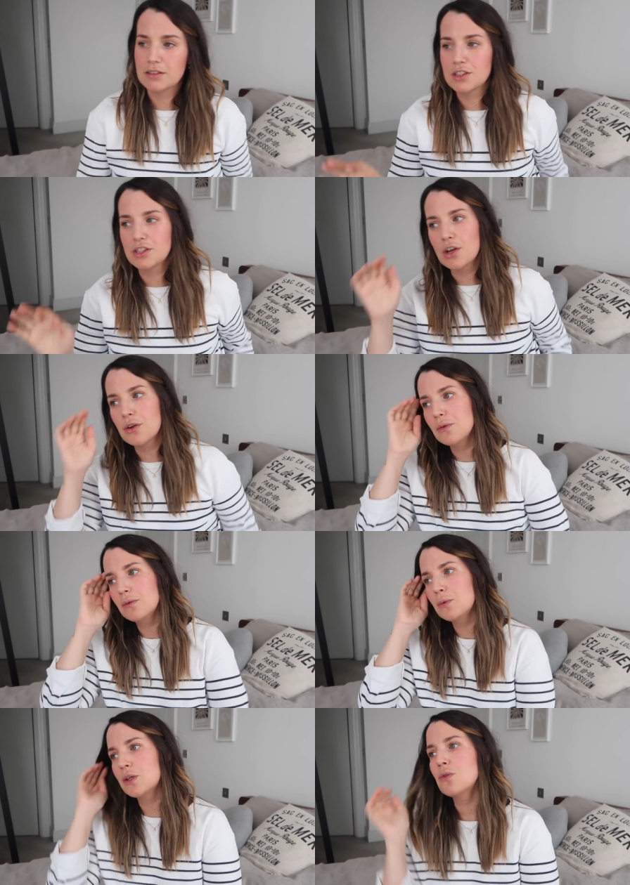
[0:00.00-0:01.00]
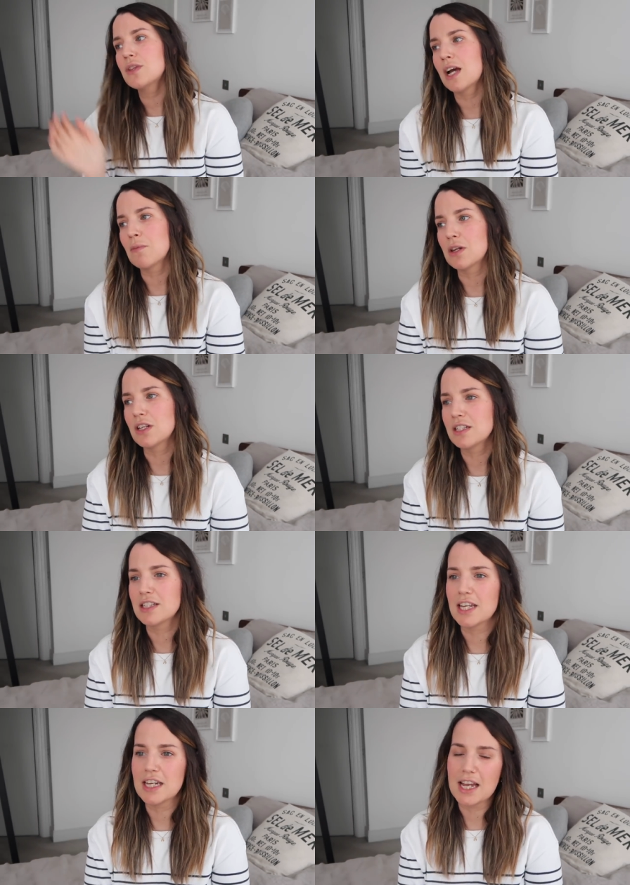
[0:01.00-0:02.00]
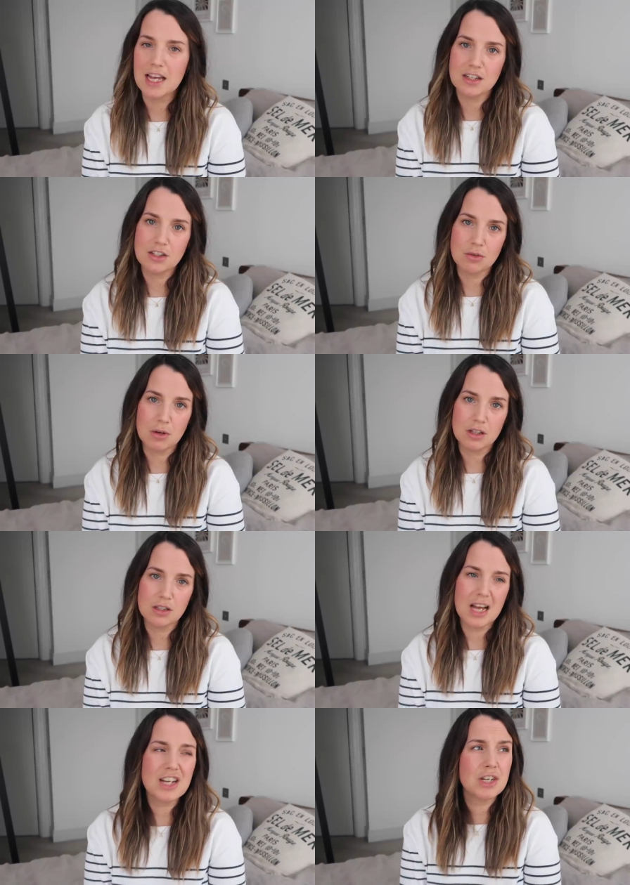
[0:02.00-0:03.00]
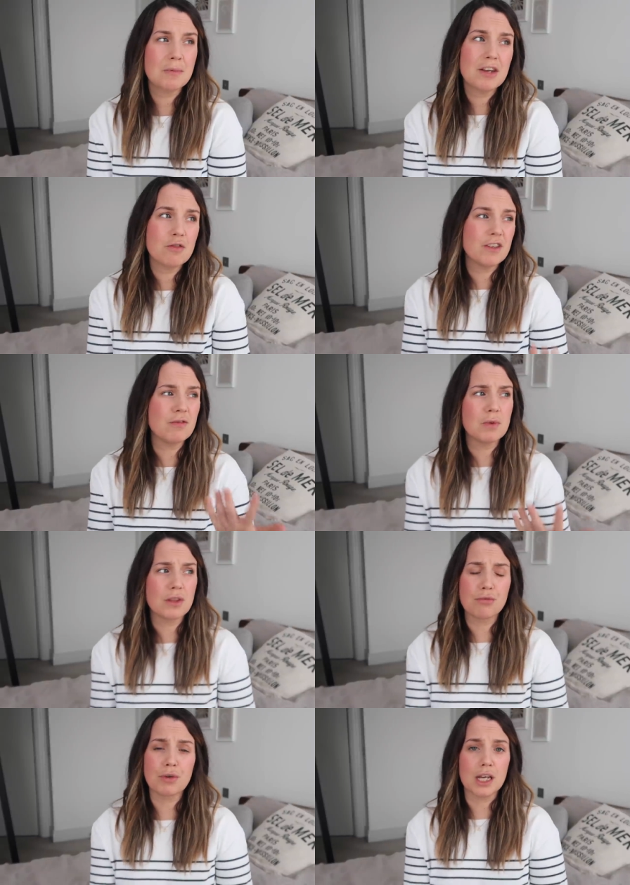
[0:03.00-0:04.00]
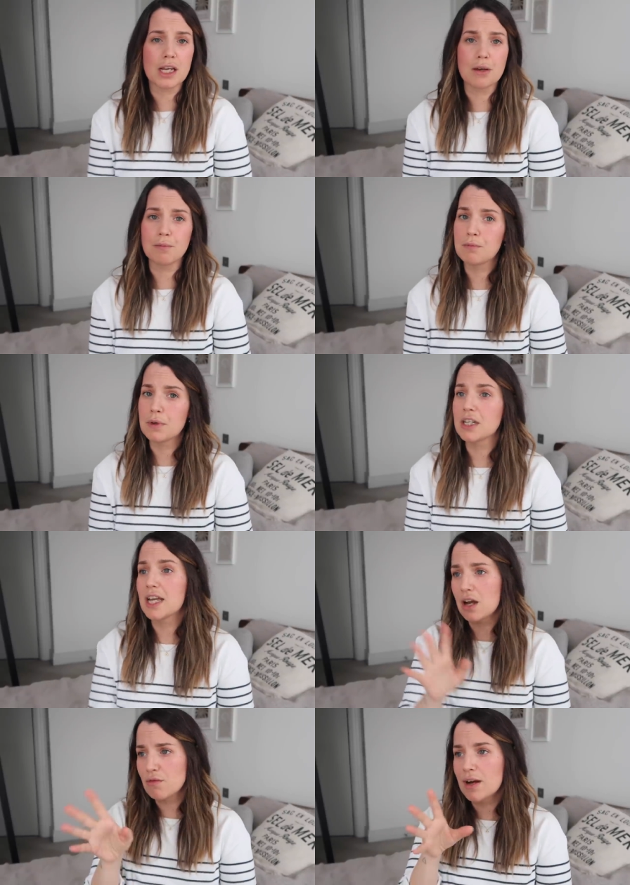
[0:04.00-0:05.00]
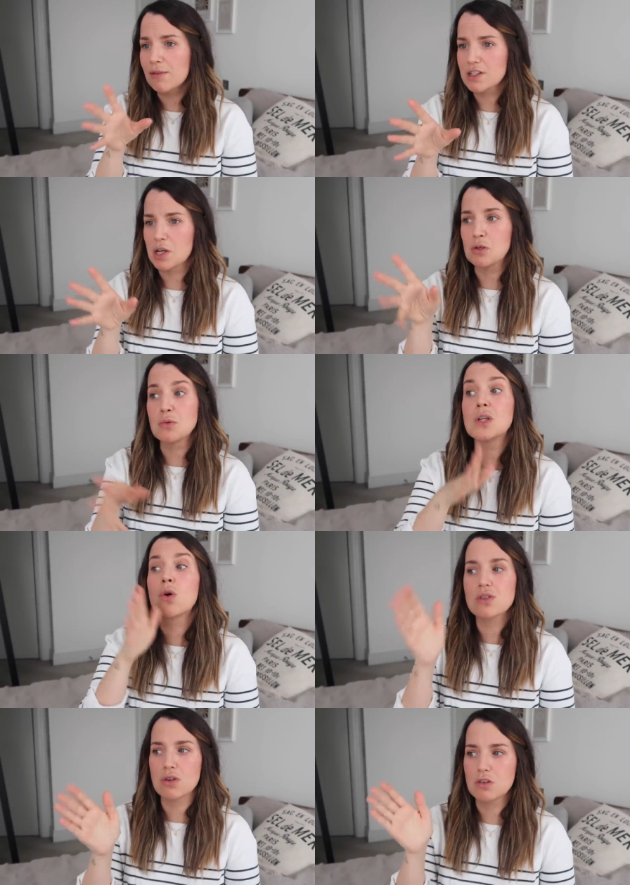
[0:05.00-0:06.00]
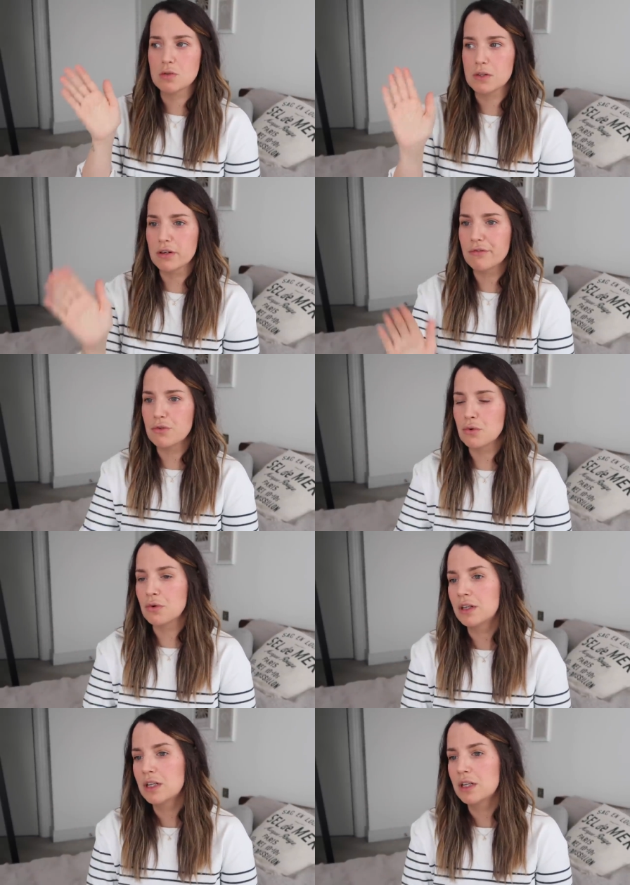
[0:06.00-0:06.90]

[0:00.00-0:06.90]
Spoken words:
So we call the ambulance, they get to us. Actually, it may have even been 3 a.m. But yeah, around that time, because we got to hospital at 4.